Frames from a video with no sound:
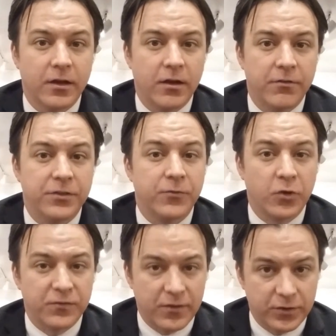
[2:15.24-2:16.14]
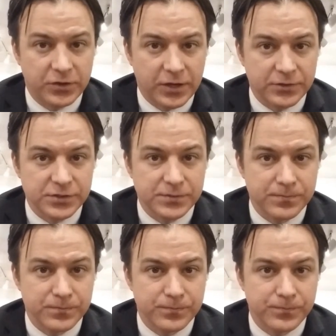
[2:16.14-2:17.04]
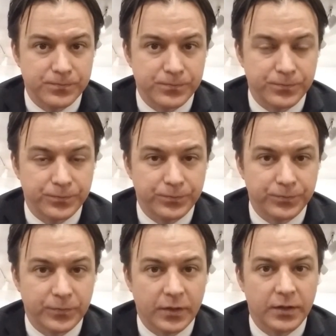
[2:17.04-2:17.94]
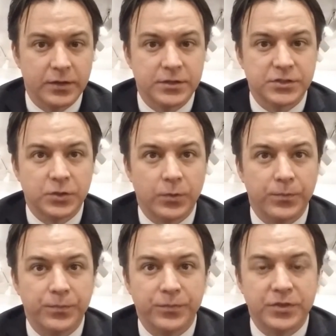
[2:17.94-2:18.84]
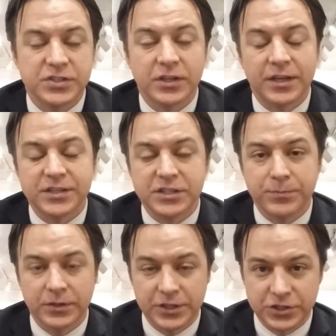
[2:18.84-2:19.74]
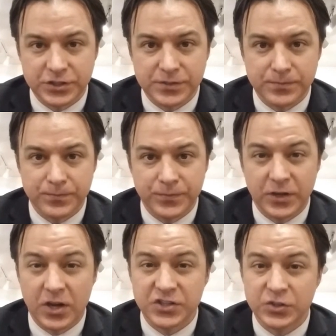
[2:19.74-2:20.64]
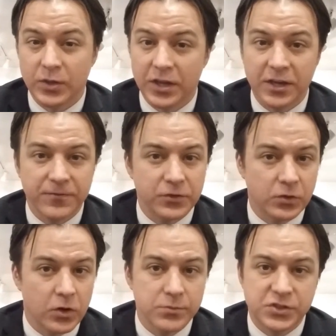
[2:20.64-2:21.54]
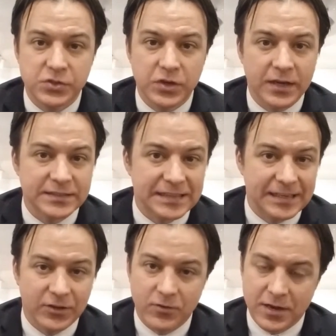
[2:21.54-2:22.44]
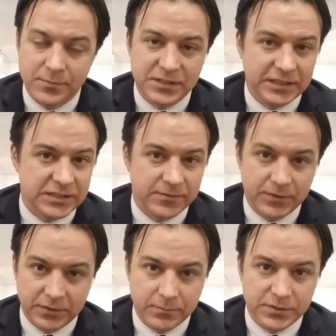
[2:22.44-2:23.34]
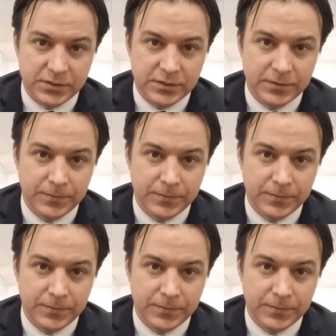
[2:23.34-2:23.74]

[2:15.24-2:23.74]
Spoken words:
of the $4,500. So there's a lot of stipulations. And also a lot of funeral homes do not take crimes against victims.